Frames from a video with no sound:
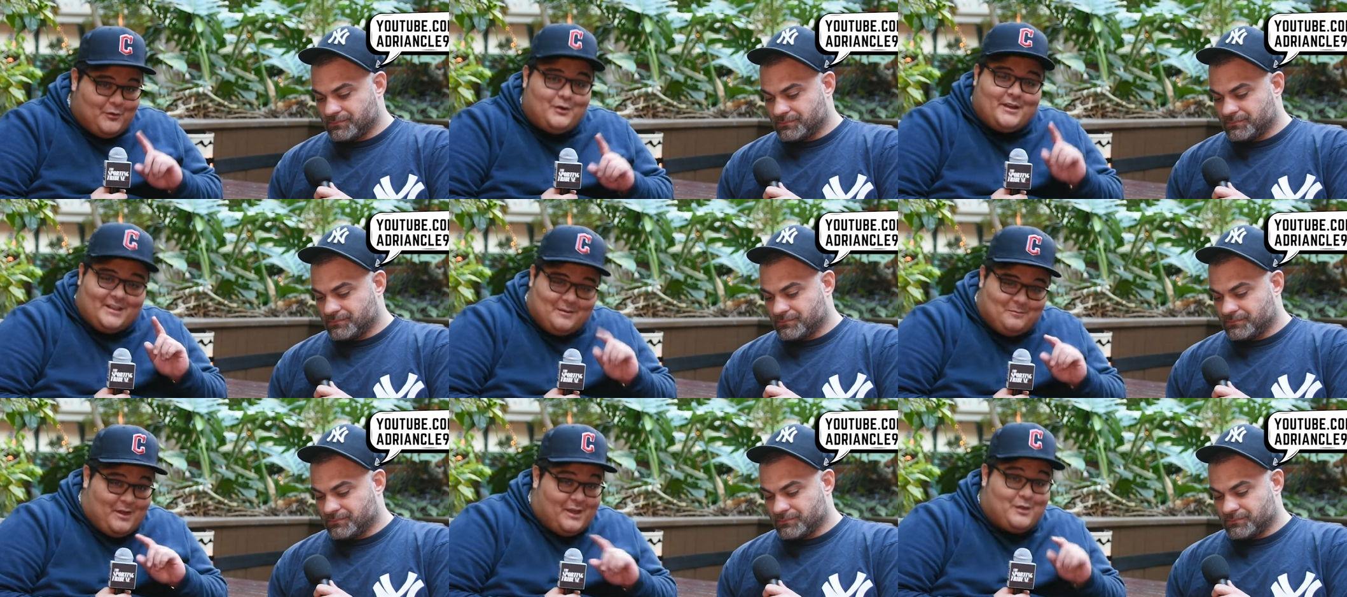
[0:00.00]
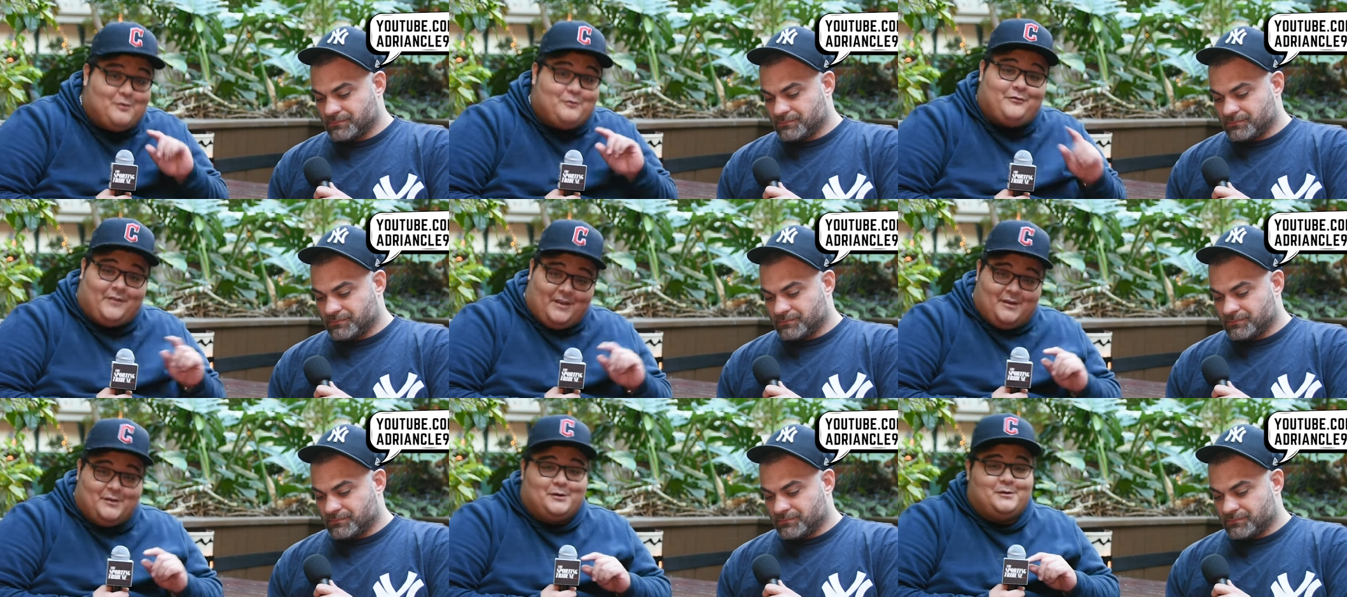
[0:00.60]
Speaker 1: are going to make you
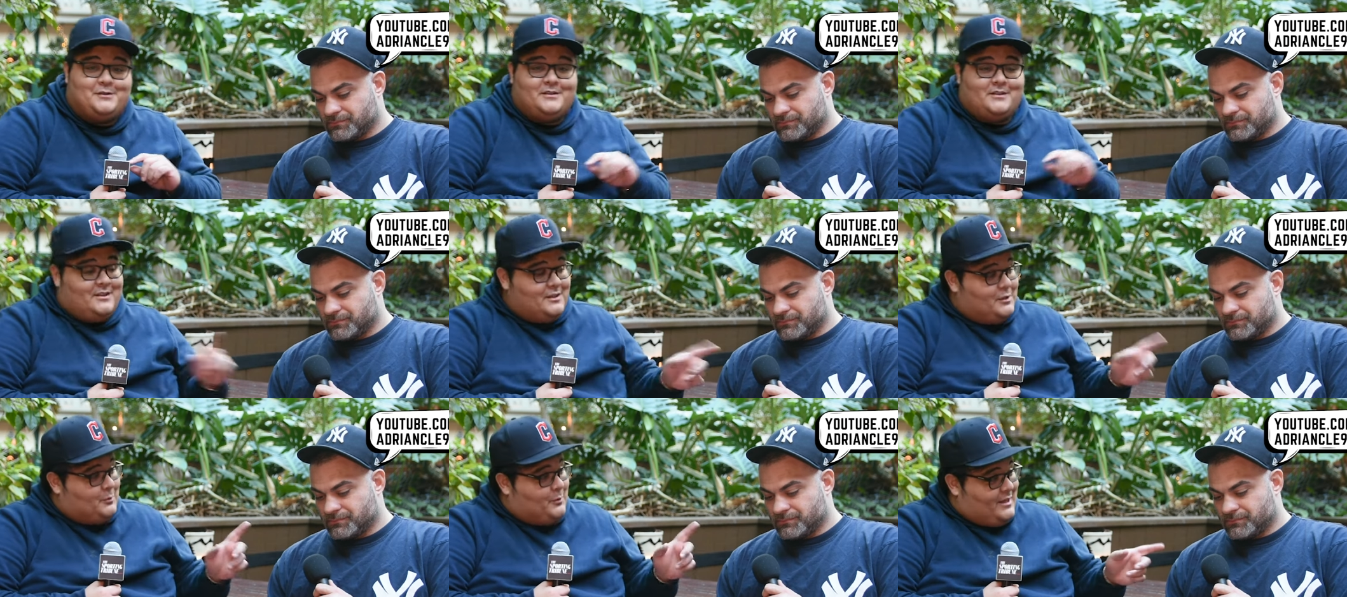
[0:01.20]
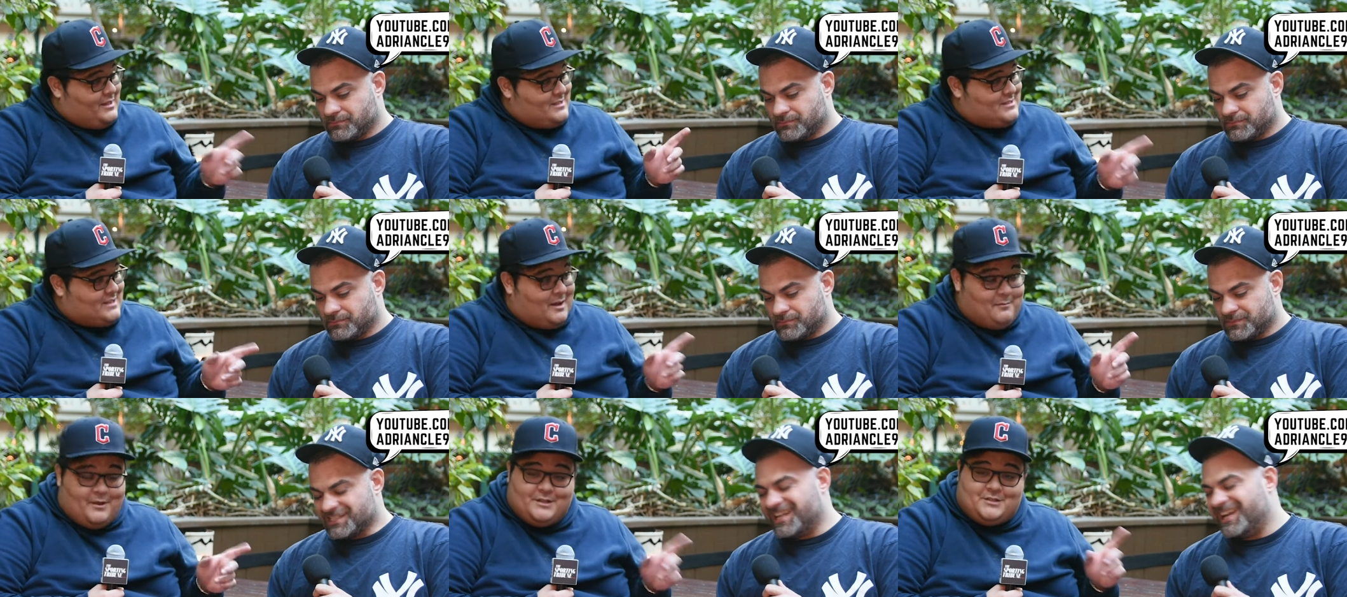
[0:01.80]
feel the way this
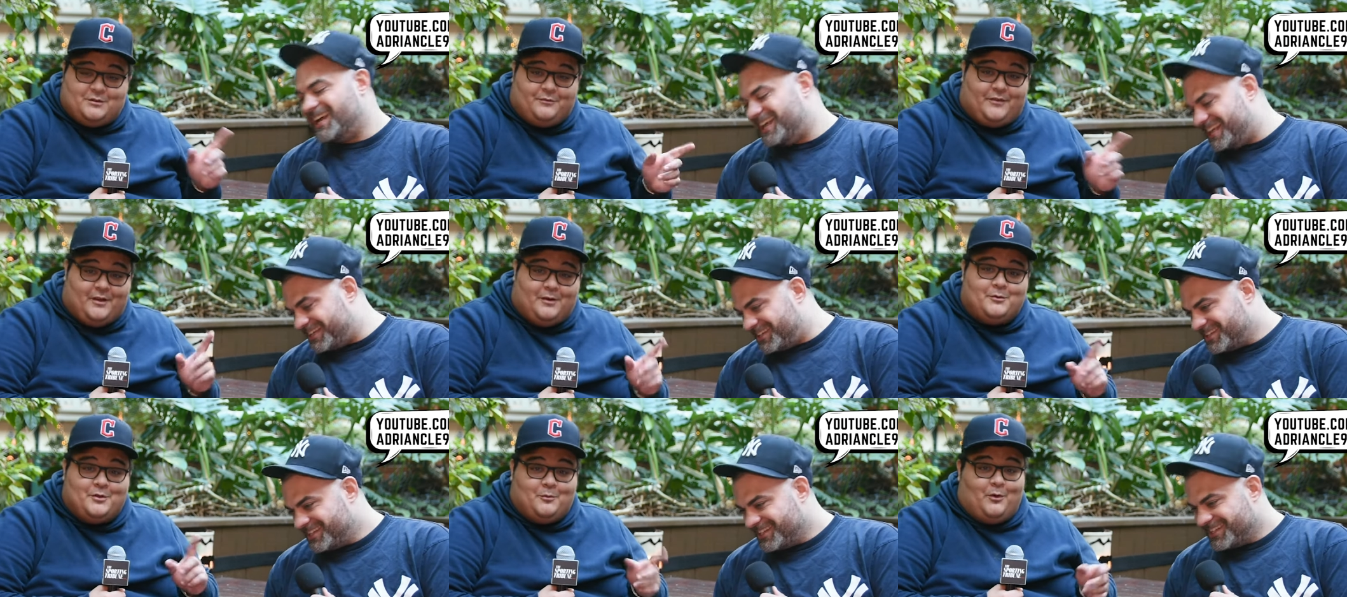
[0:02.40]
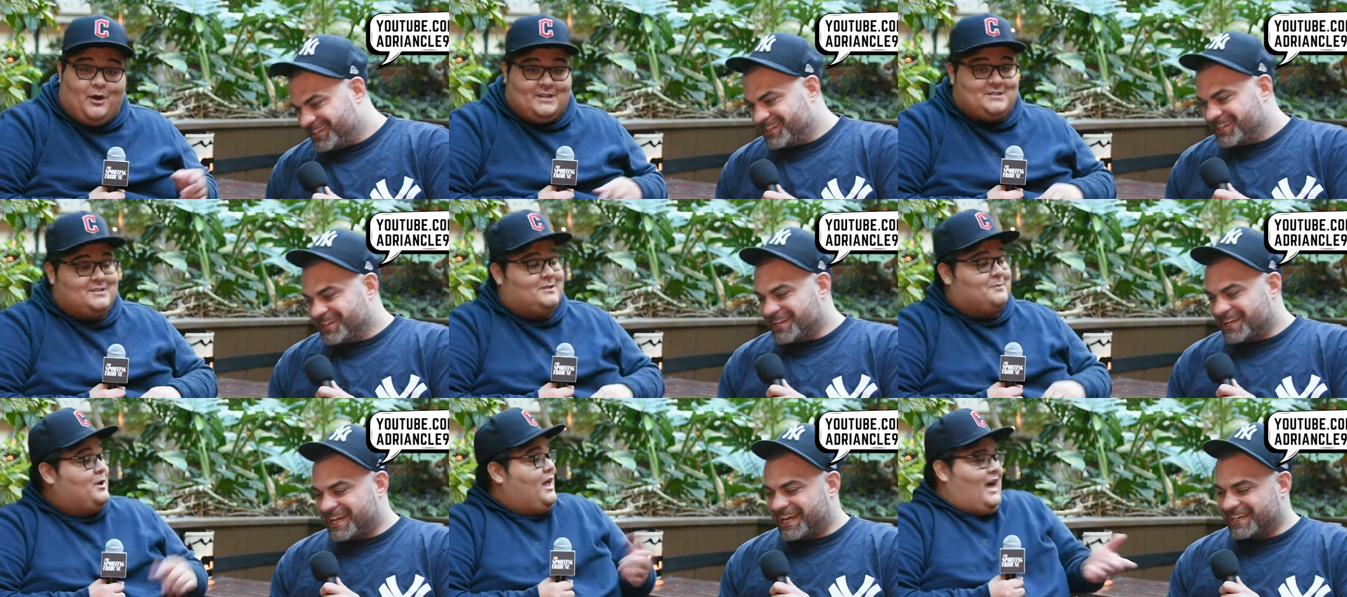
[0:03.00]
guy makes you ah. feel when you're
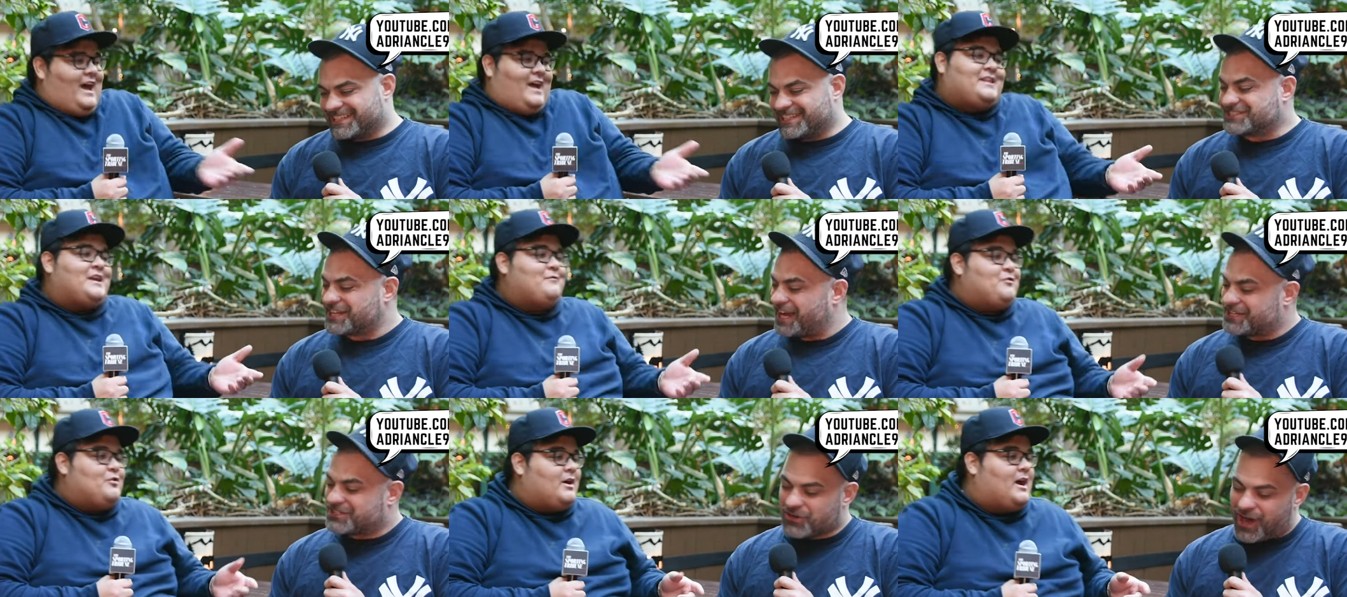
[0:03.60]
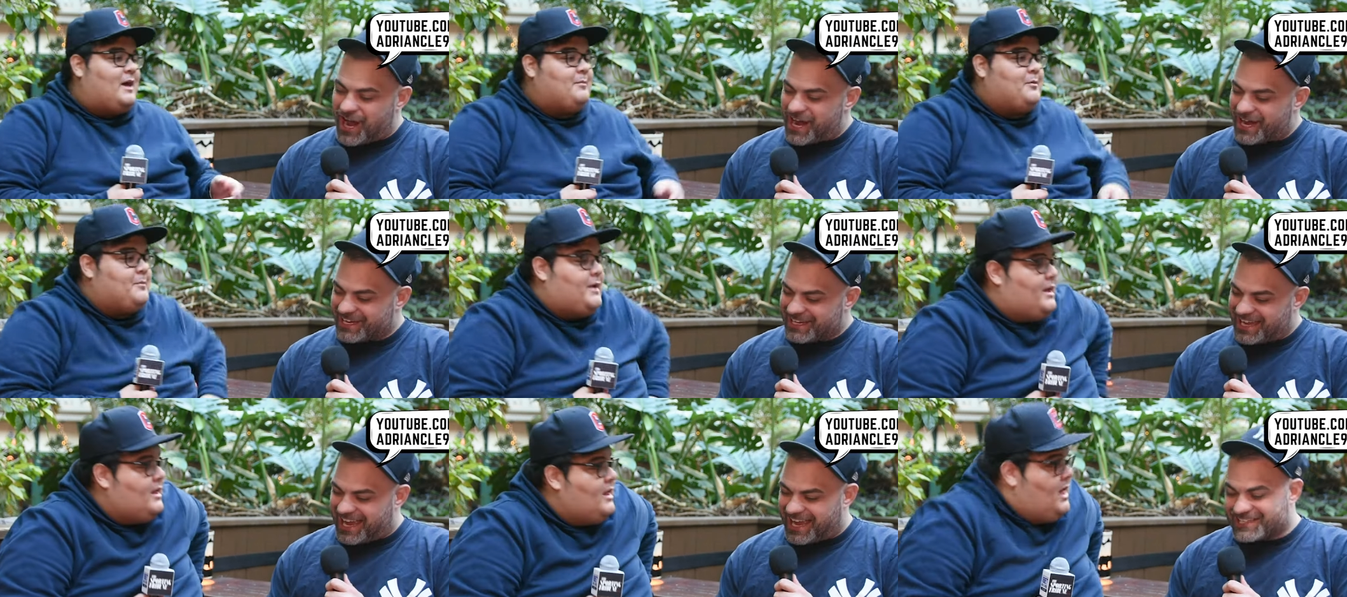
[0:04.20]
watching them.
Speaker 2: I just I, I
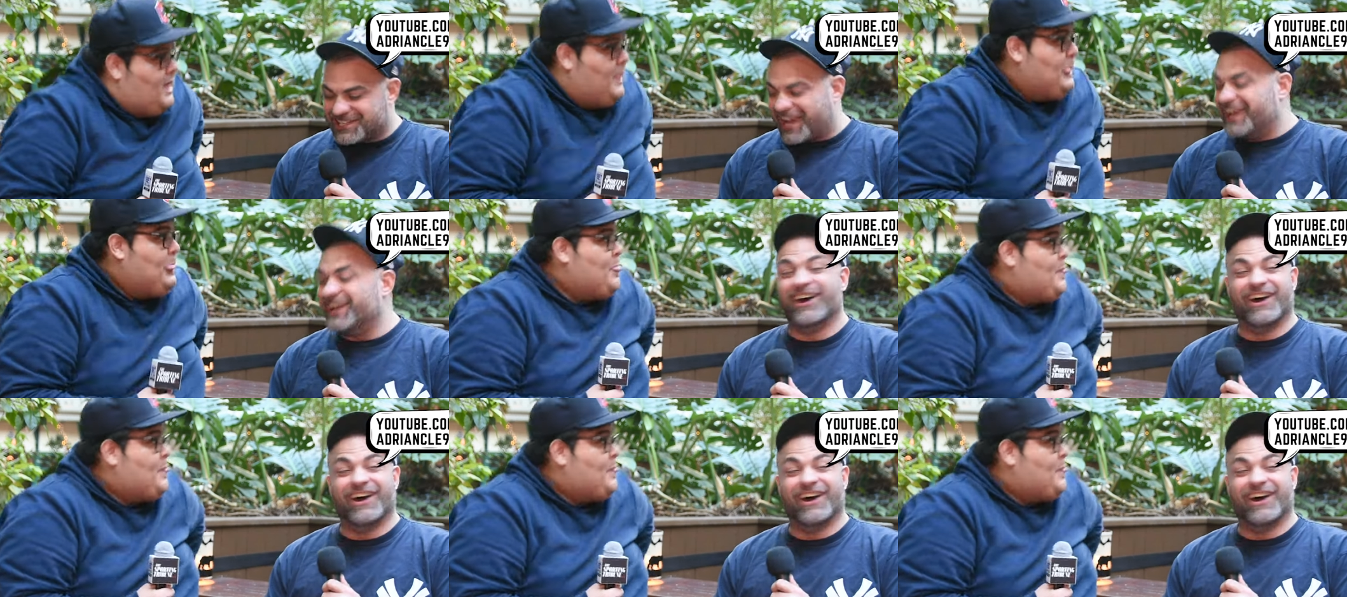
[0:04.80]
try. I, I know